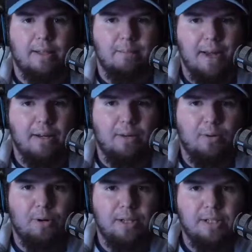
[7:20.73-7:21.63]
the
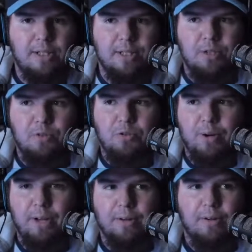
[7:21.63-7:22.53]
Mandalorian Season 2
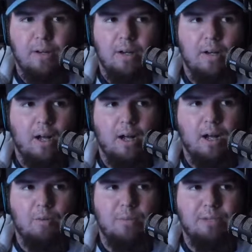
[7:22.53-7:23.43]
trailer
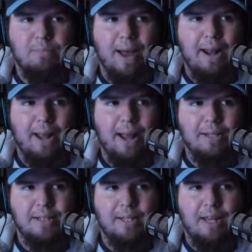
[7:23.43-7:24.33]
was
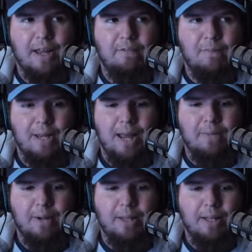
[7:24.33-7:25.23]
badass. It gave me
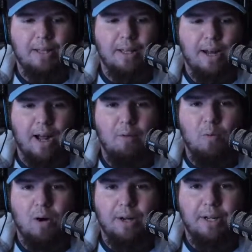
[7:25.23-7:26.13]
everything that I
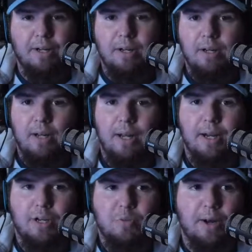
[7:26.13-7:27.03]
wanted in
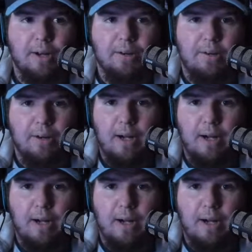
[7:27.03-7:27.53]
a trailer,